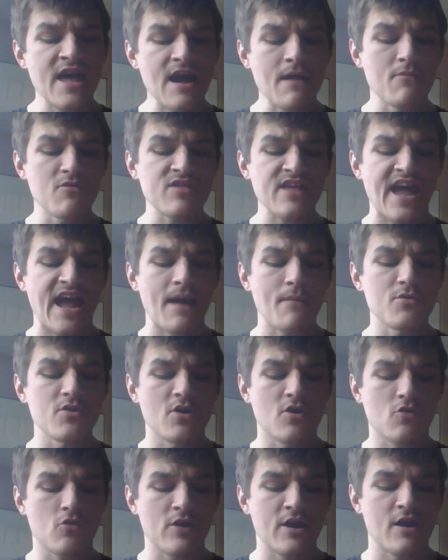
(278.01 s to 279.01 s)
and was able
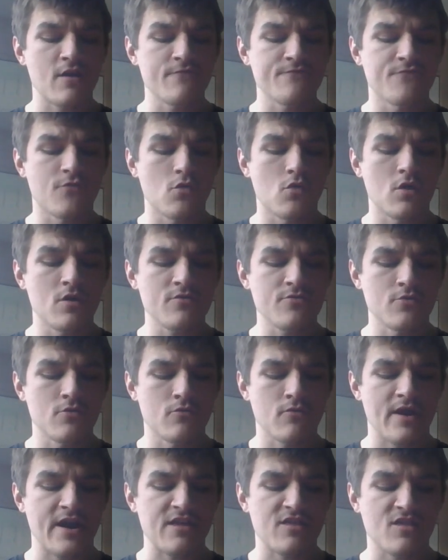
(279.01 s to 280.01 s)
to clear for the
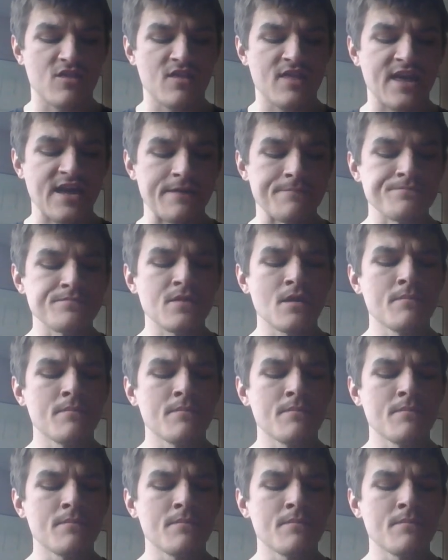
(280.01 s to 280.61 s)
race lead.